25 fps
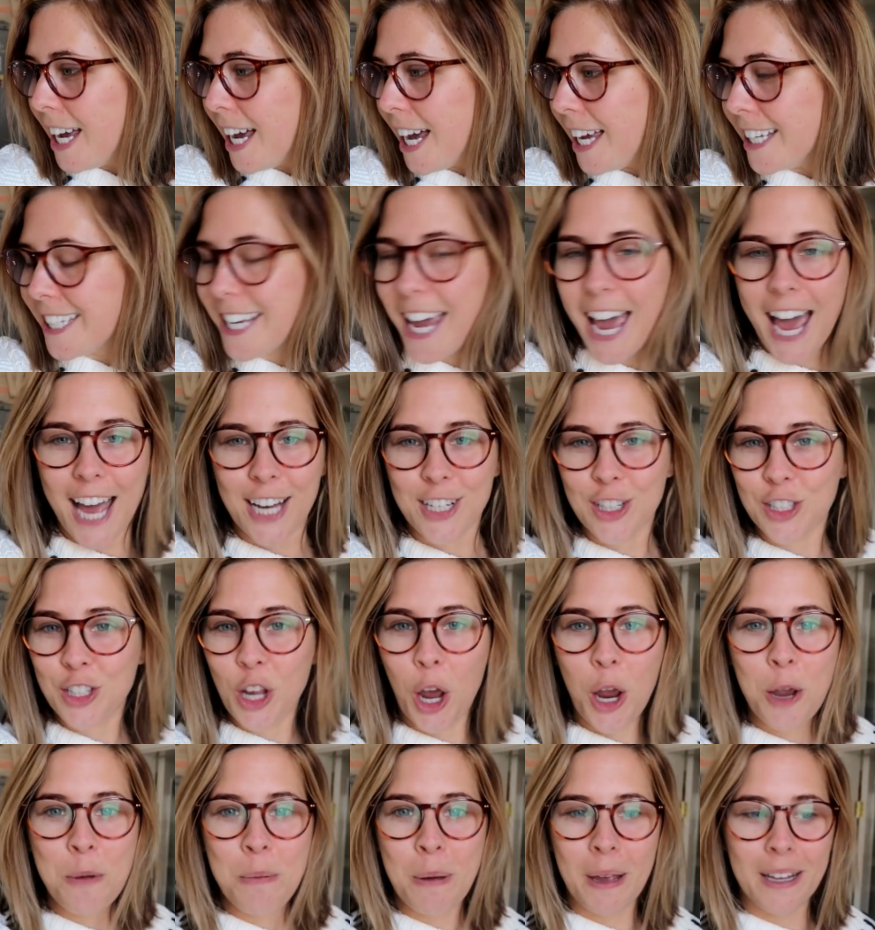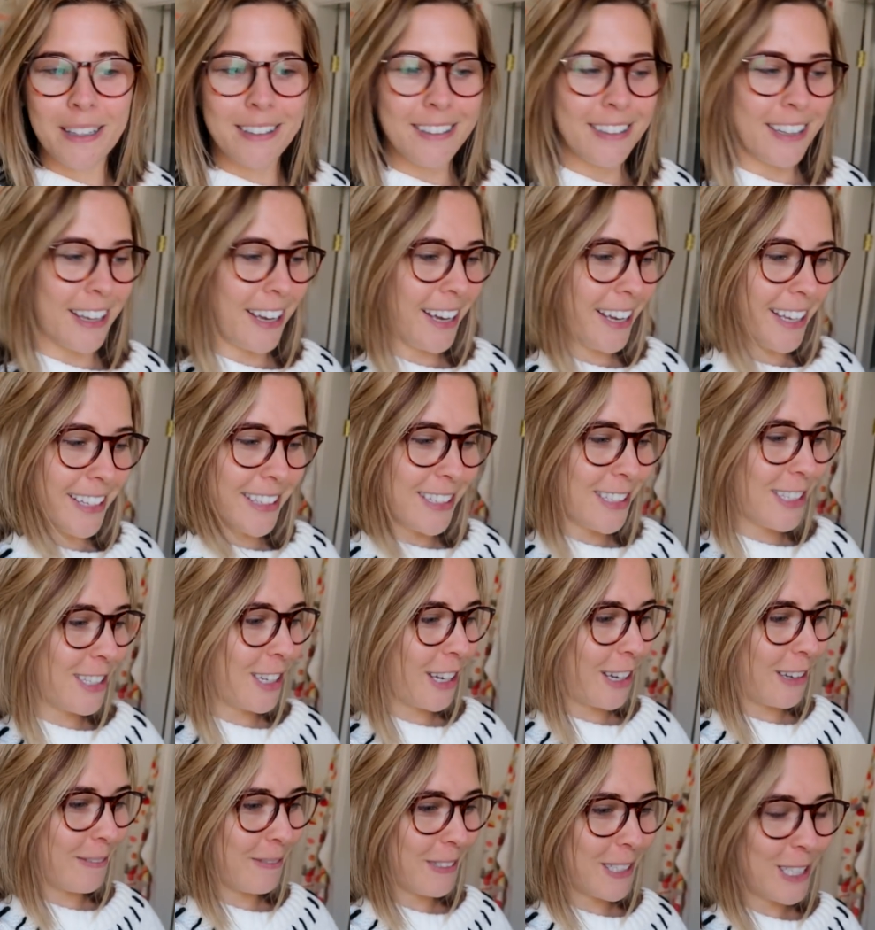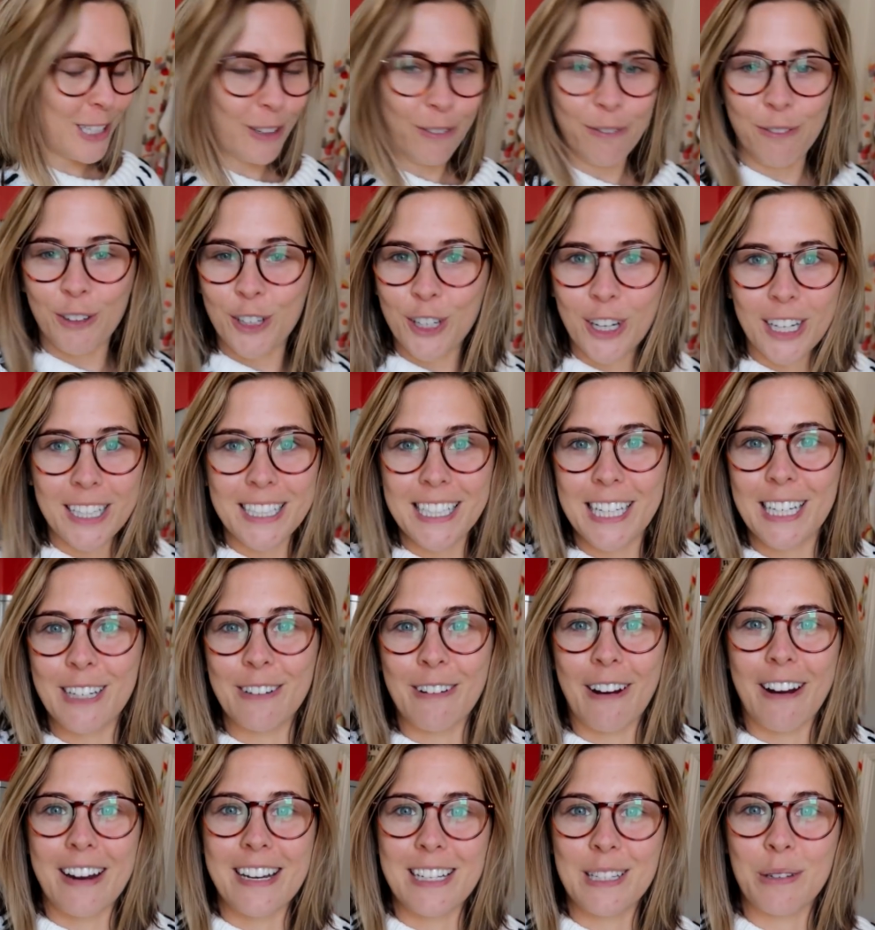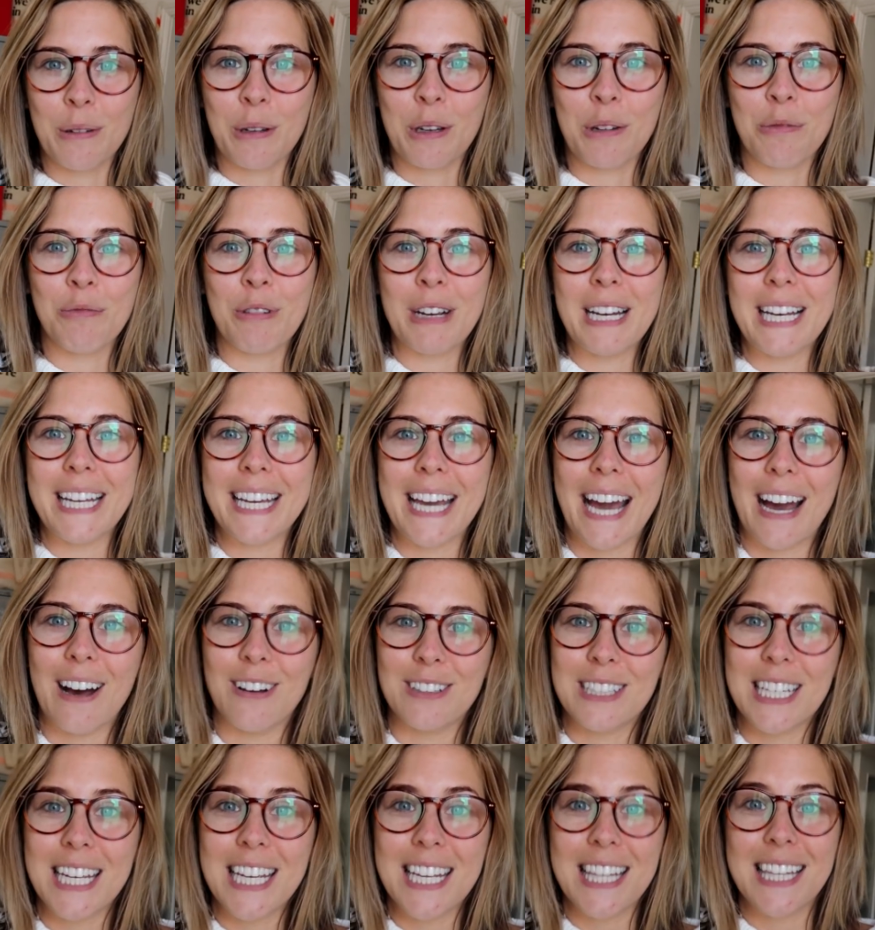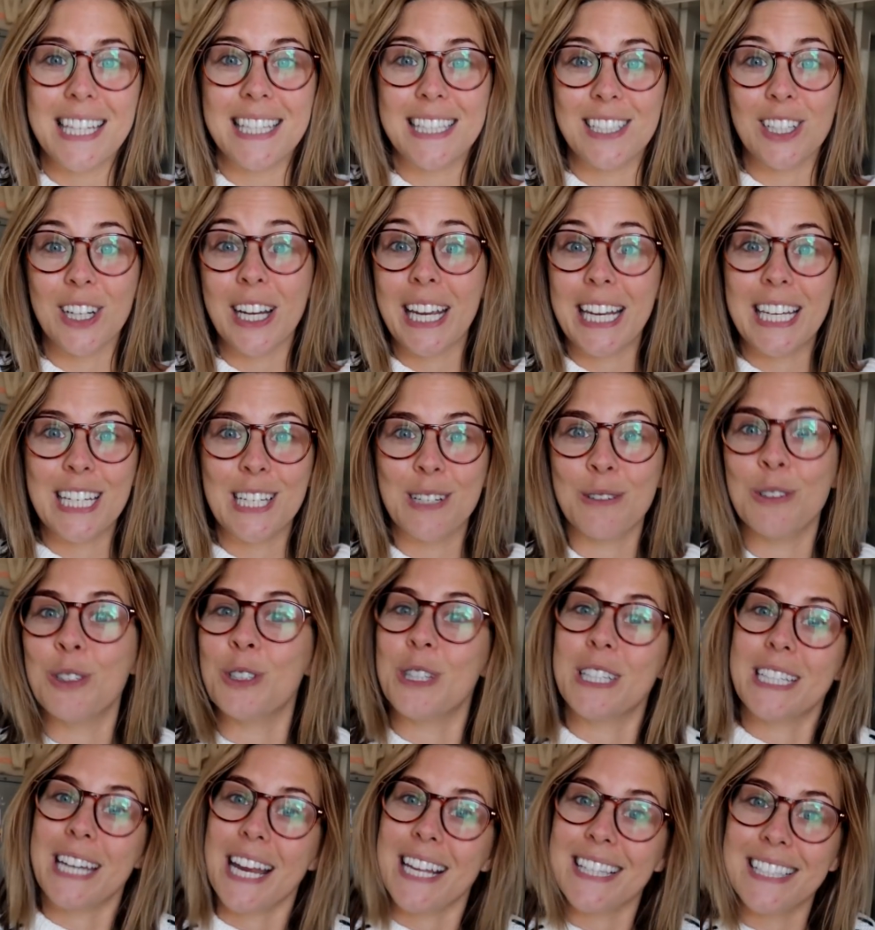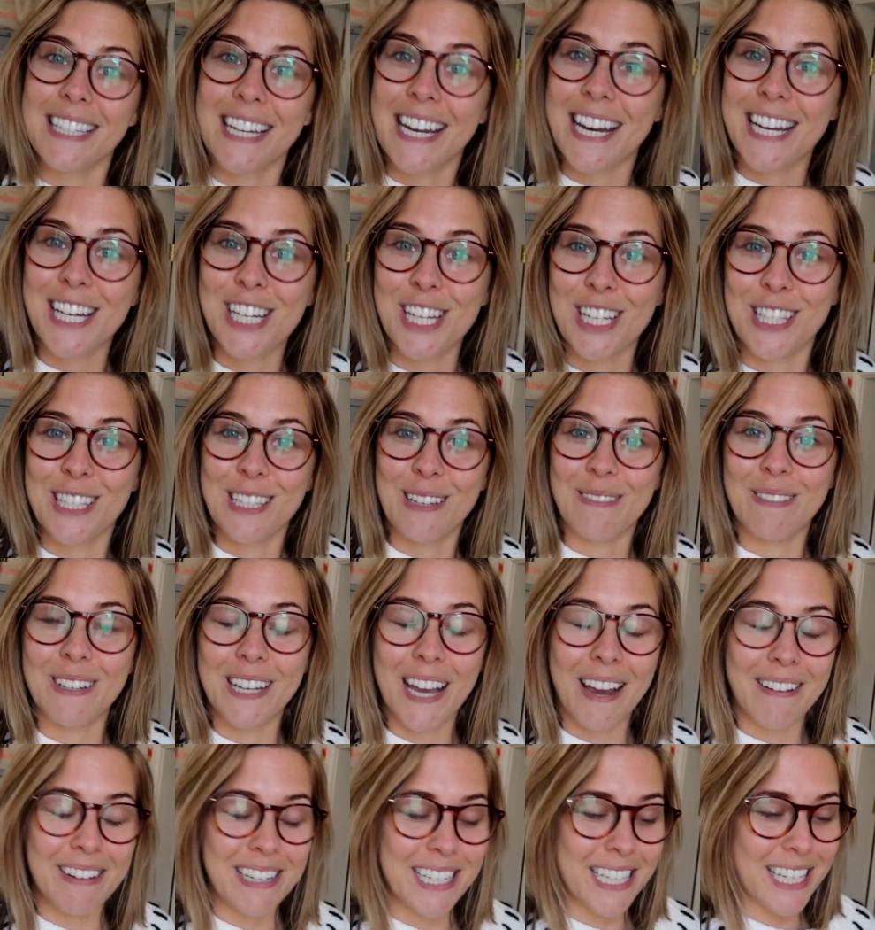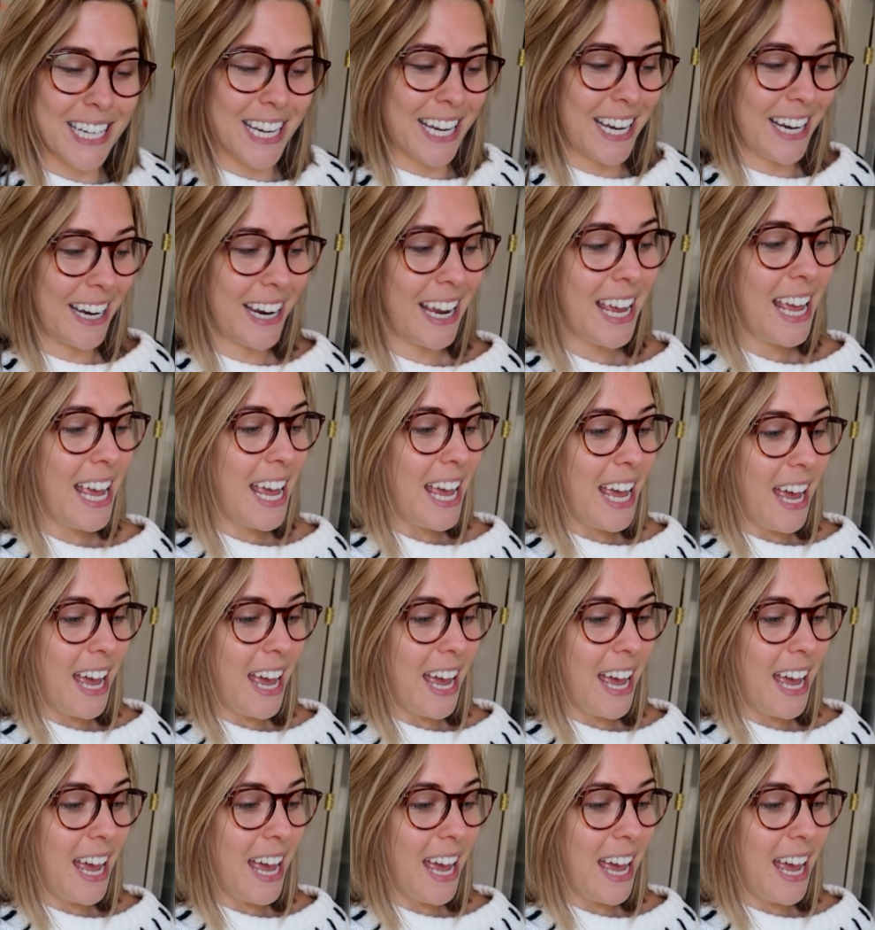And yeah, just hoping that it's a fun itinerary so we can really get our teeth stuck into all the destinations that we're going to.